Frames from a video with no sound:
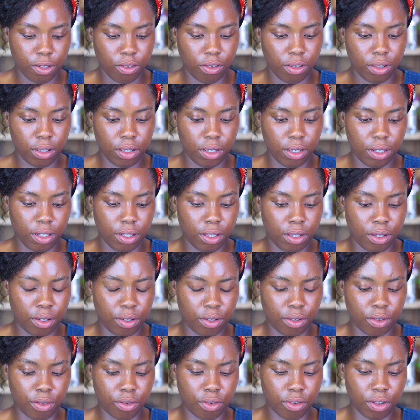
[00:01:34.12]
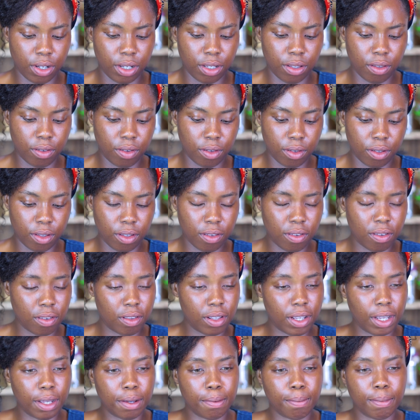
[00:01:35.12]
actually trying to, this
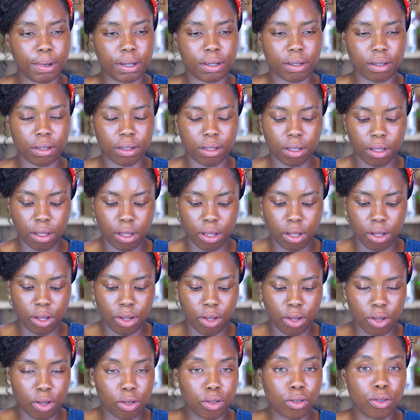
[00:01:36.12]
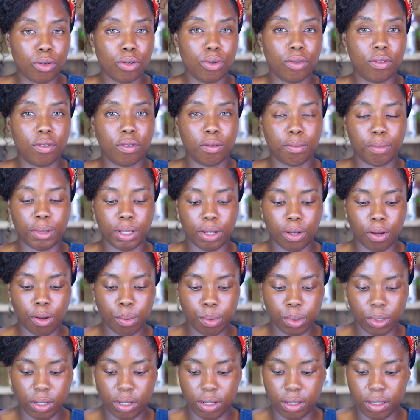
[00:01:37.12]
is like my go-to
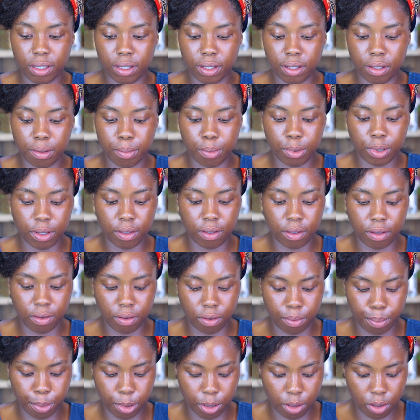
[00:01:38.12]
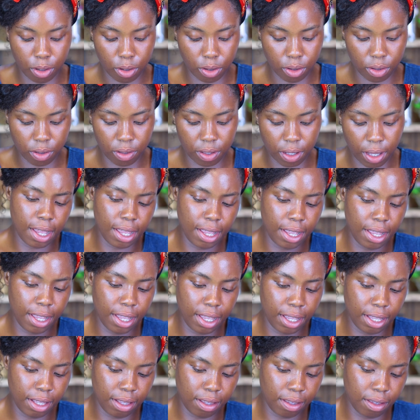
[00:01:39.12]
makeup on a daily basis because I
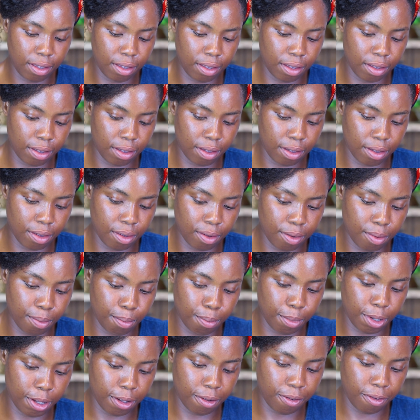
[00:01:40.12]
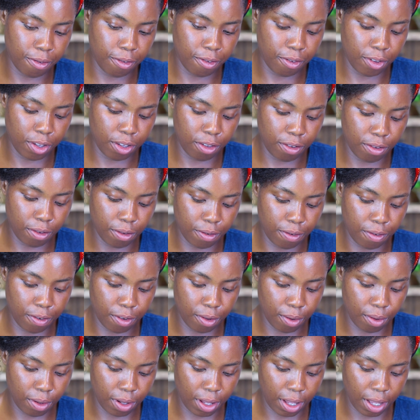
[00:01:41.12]
hate my face to
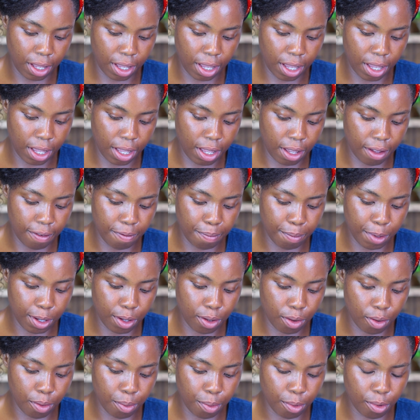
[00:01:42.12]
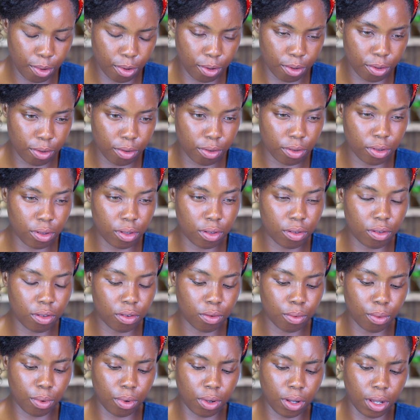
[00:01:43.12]
feel like I have makeup on. So this
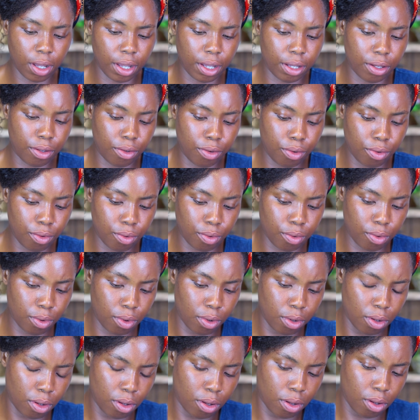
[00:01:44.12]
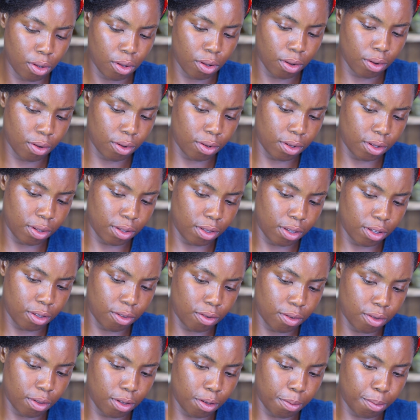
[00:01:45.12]
is what I do on a
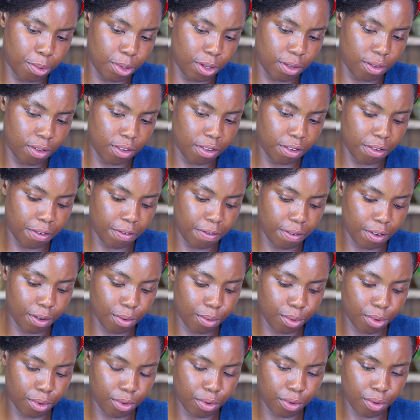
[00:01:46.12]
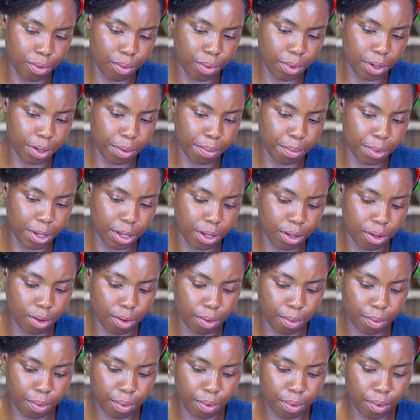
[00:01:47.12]
day-to-day basis if I want to wear
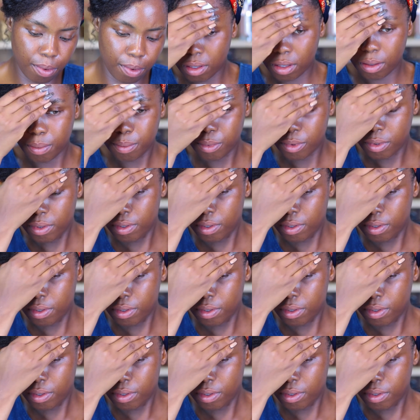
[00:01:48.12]
makeup. So I'm